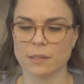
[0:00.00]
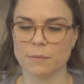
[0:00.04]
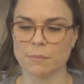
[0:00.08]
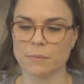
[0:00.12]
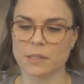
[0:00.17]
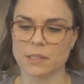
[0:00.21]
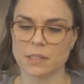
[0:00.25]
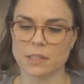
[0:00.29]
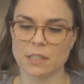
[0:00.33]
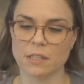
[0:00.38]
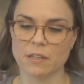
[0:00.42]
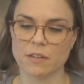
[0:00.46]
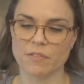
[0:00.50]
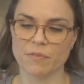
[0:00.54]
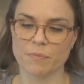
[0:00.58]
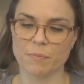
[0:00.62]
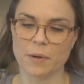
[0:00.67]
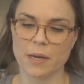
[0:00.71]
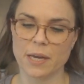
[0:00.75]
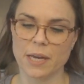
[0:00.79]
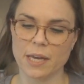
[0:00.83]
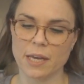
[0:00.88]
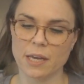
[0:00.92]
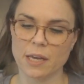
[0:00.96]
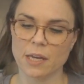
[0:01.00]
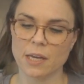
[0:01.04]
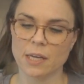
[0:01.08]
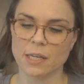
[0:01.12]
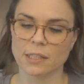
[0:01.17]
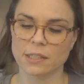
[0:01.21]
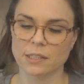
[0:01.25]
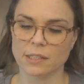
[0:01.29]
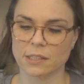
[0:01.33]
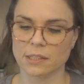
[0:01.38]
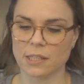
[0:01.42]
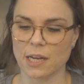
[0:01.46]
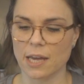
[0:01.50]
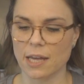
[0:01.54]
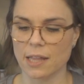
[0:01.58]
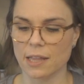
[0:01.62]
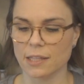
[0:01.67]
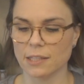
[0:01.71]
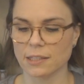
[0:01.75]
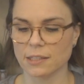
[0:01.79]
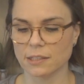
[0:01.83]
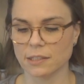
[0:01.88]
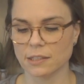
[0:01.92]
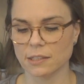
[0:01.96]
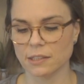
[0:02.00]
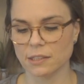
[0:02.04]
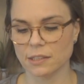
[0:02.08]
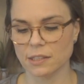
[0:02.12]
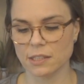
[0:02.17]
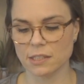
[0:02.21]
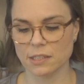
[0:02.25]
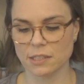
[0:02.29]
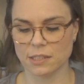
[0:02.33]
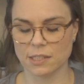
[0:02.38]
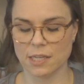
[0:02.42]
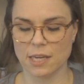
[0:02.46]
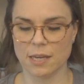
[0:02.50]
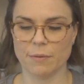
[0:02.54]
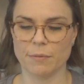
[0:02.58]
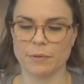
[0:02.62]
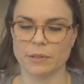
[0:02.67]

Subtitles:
Let me see if my stylist is the same.